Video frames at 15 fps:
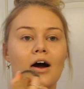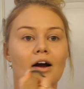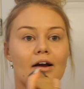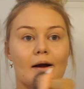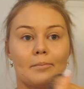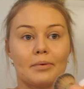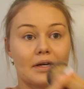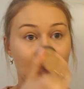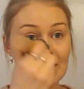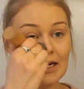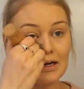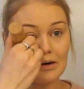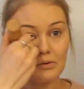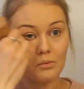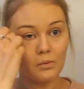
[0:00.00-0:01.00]

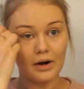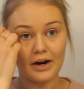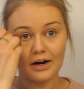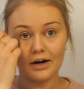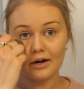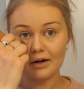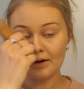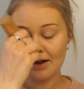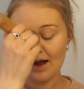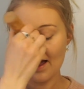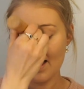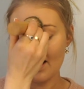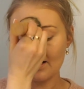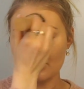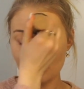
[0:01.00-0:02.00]
company, where
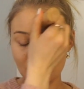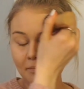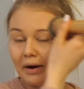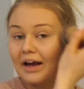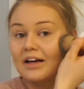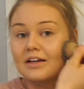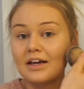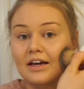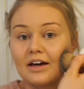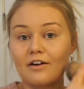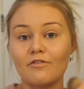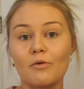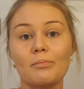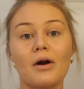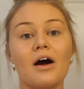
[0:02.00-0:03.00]
you could buy a kit
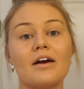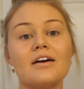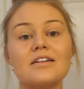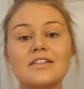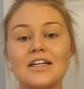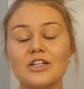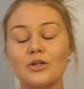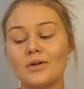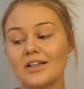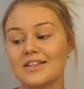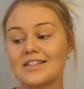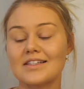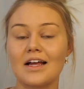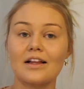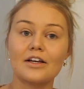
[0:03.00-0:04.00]
of the product and you could
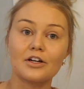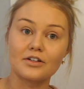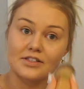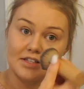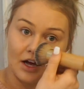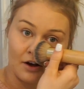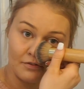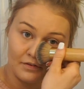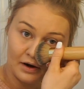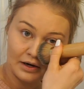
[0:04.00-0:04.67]
sell it yourself